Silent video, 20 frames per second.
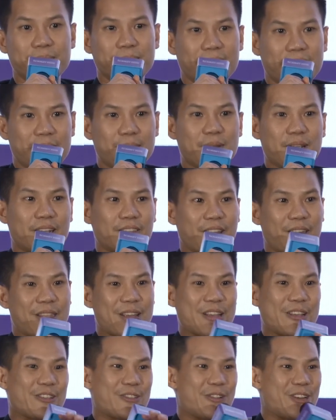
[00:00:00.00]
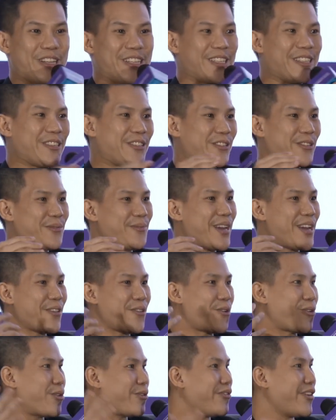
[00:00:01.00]
Because I think it's really good to make
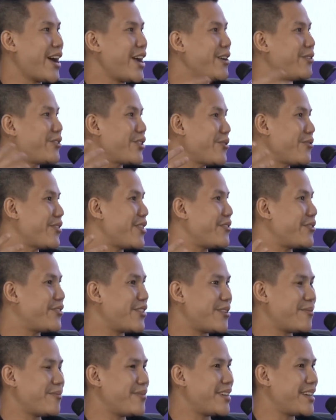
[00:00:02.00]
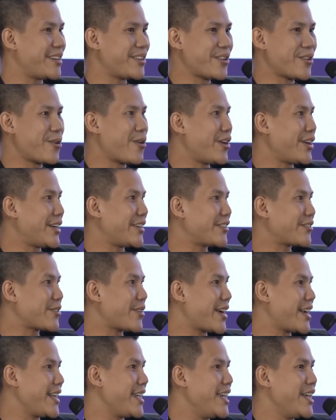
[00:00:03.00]
your profile different from the others,
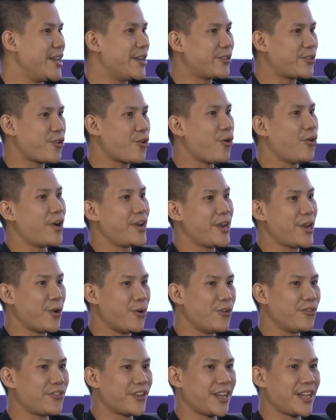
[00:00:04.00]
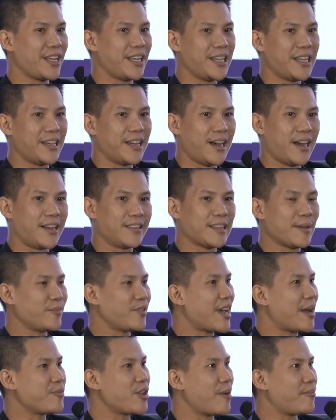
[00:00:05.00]
right? So you're a novice.
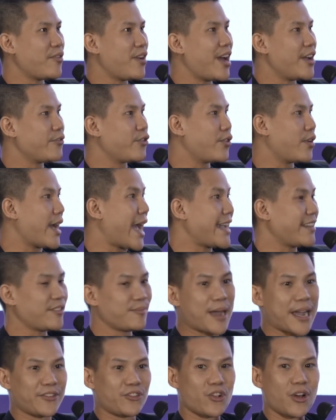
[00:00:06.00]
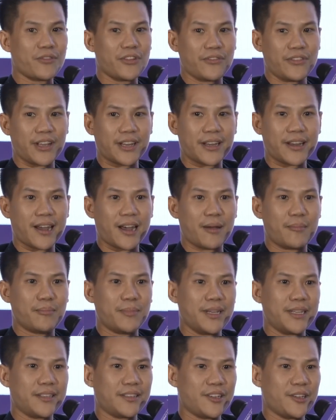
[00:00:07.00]
Sometimes you apply for expat job in Vietnam,
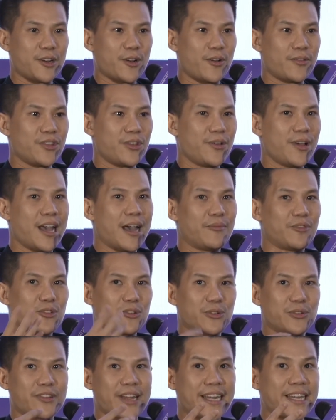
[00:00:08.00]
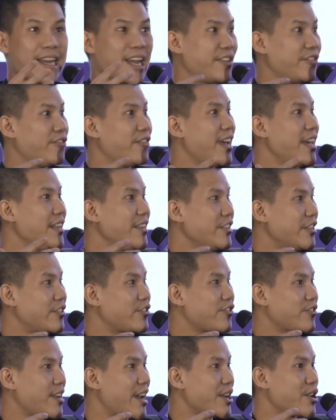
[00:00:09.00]
but you have to take the
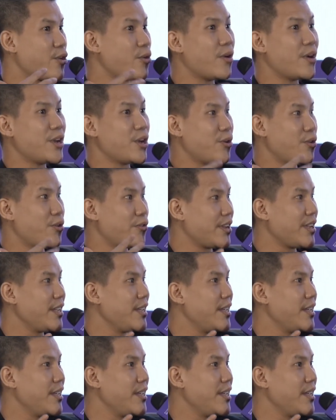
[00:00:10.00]
advantage that you're a novice.